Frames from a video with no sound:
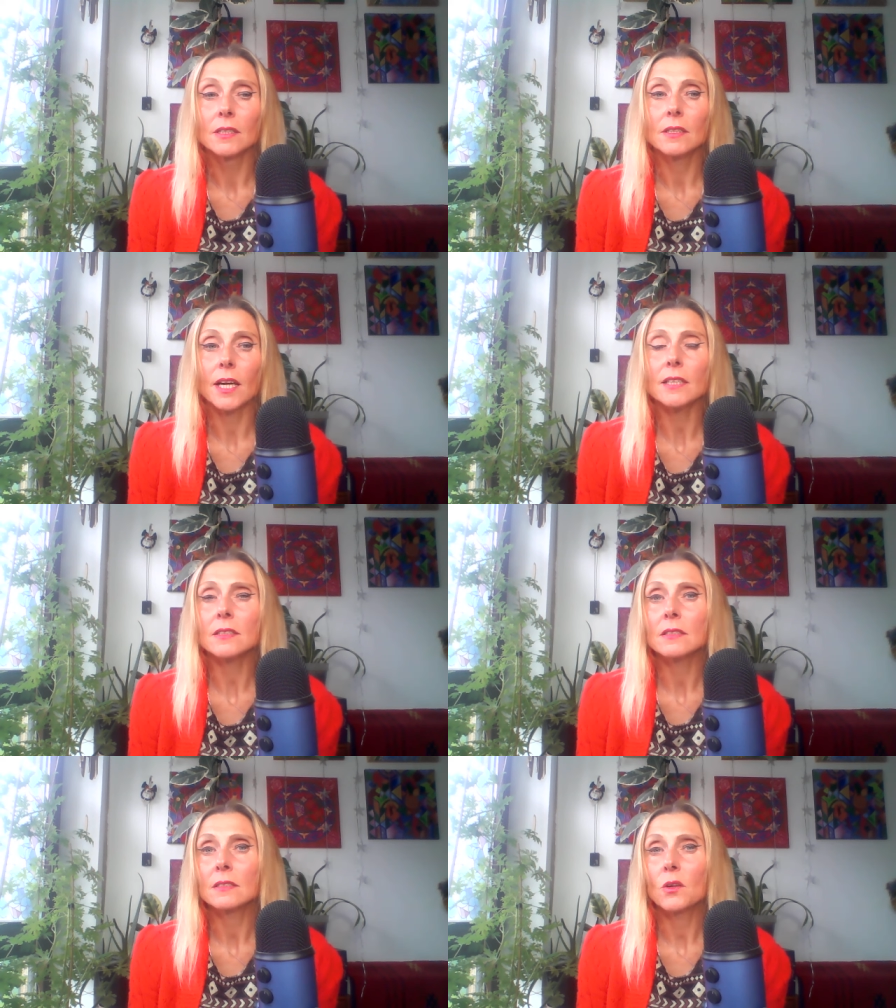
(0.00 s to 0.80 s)

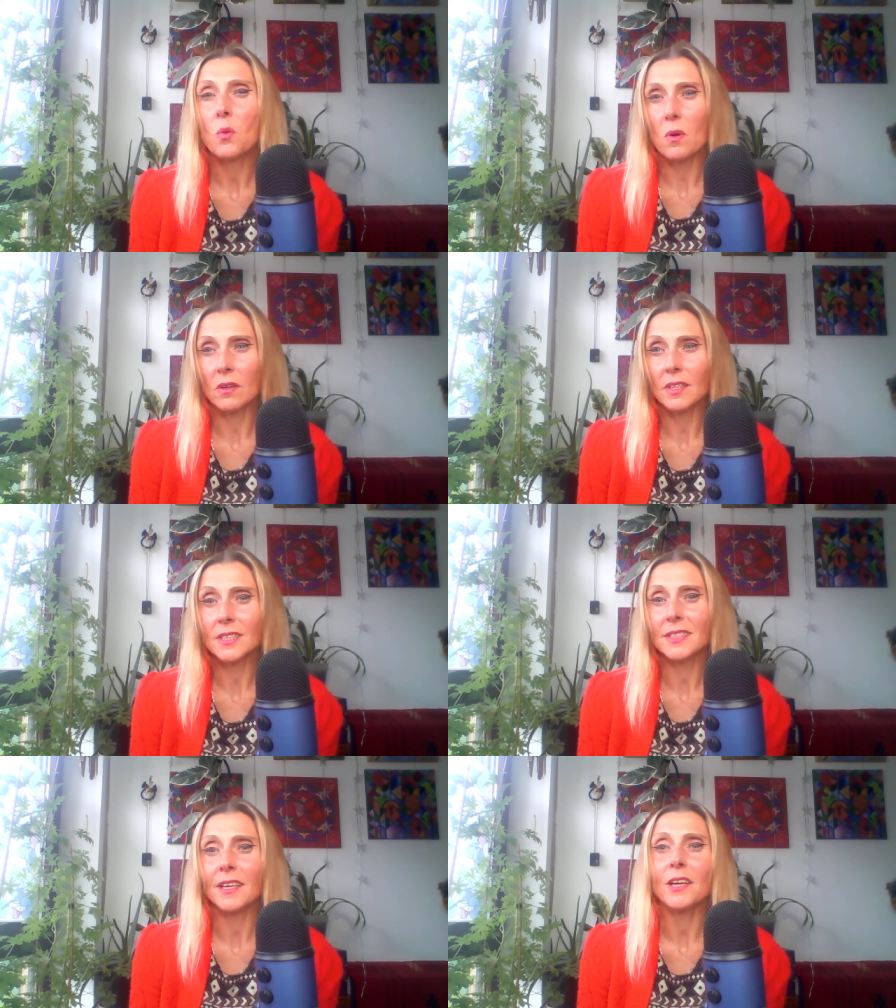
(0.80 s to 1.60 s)
that
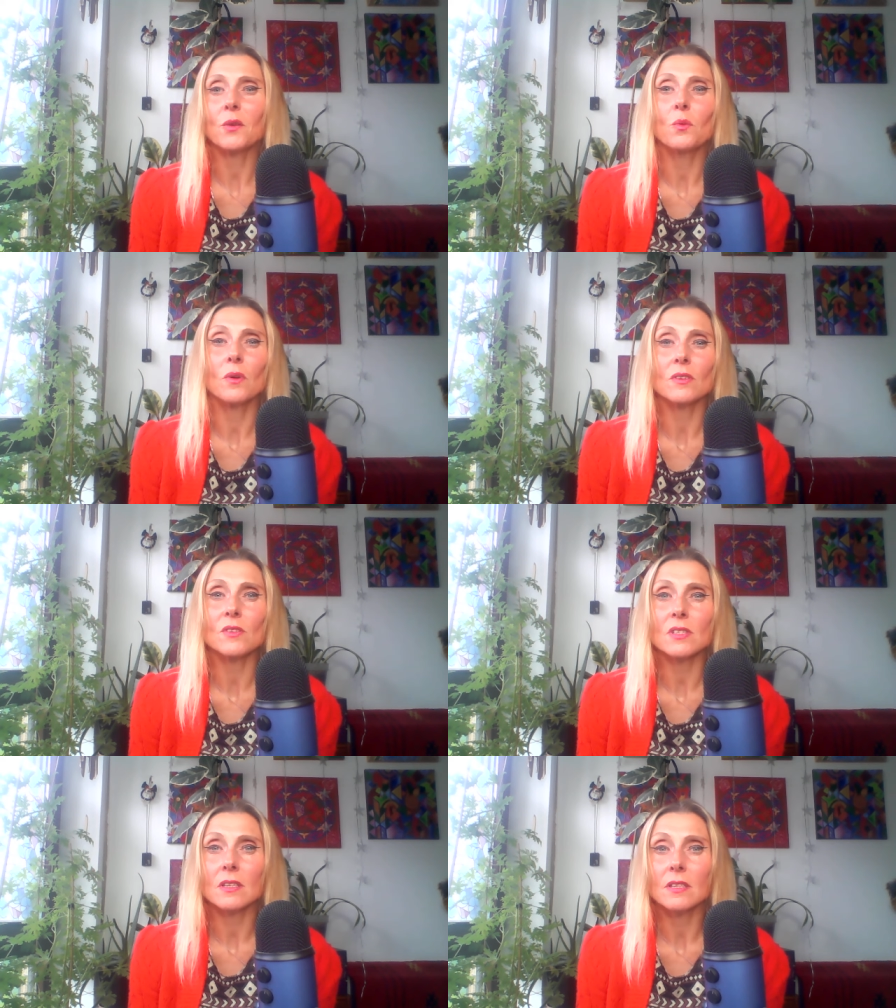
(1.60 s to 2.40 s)
quality
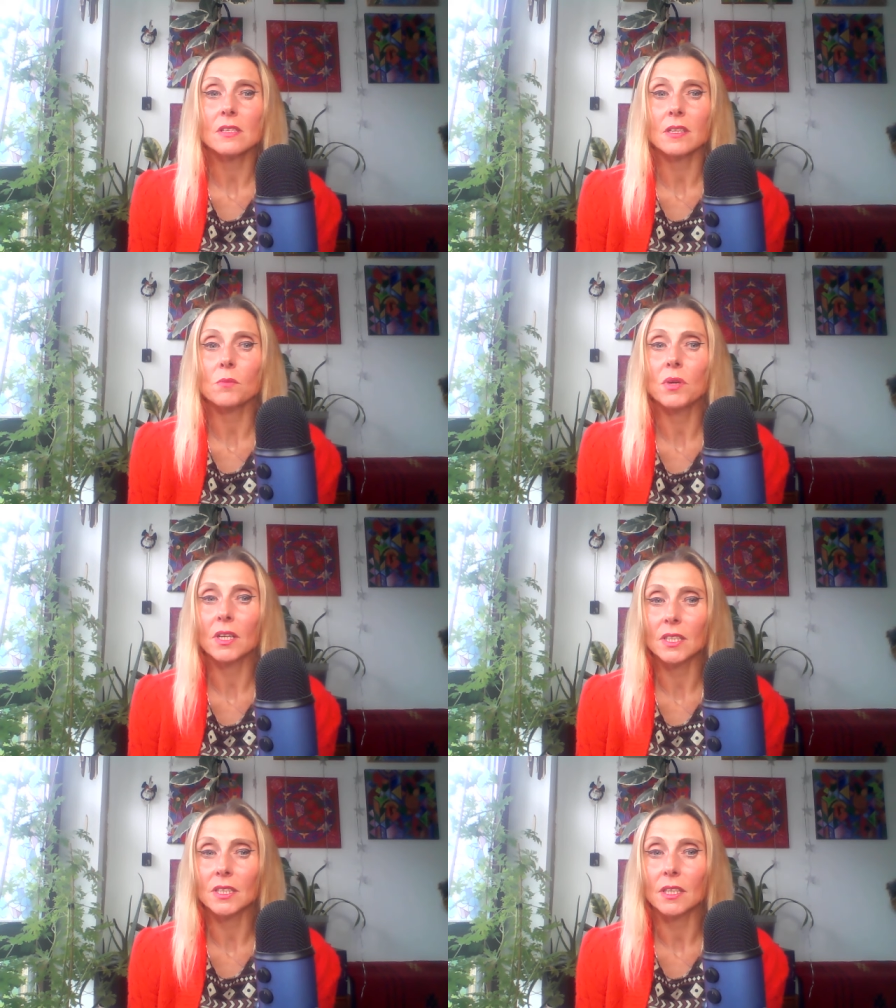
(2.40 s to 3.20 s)
was
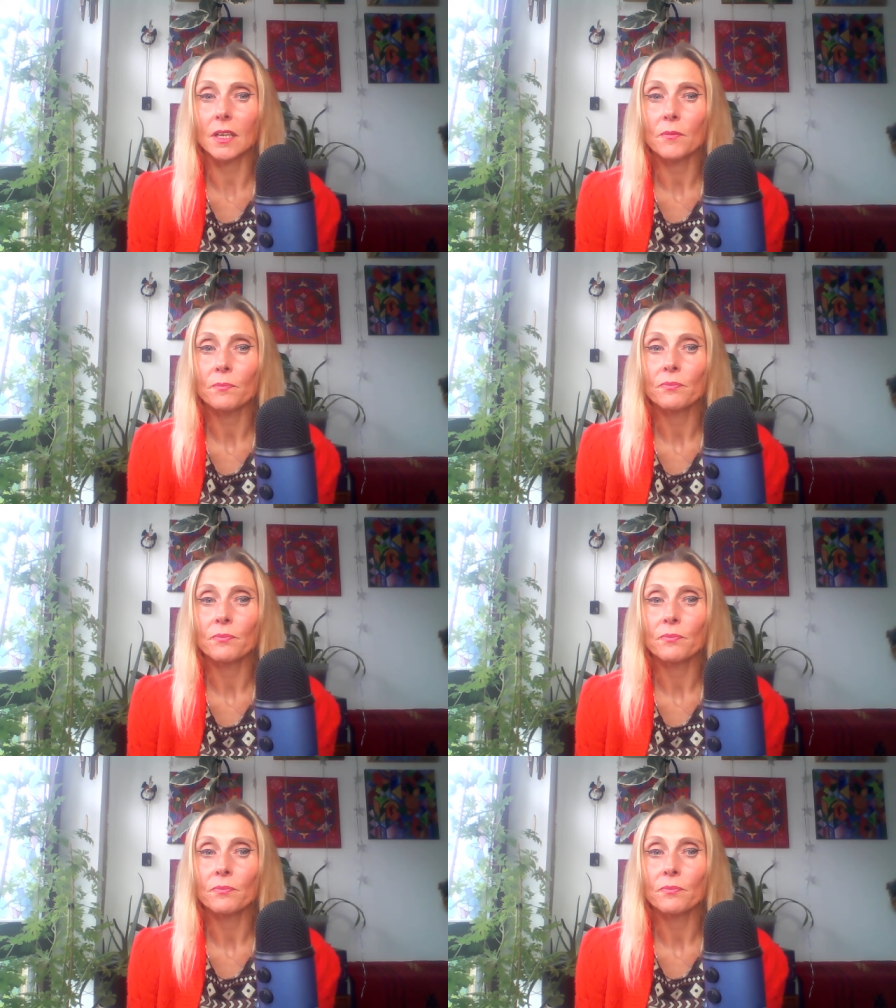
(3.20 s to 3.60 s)
stability.